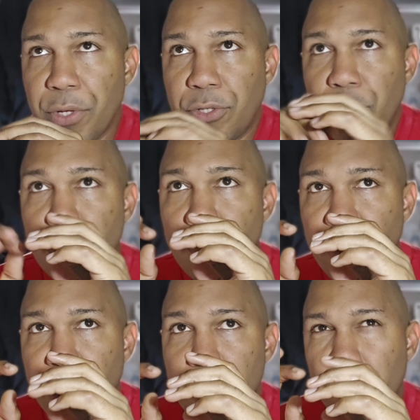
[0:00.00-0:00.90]
So
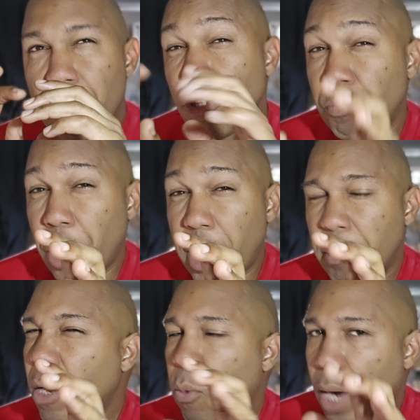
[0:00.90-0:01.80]
they're going to for the most part
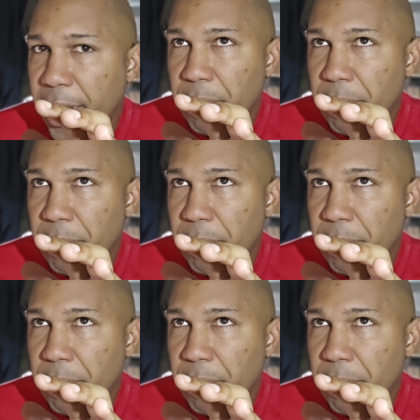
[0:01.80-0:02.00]
be quiet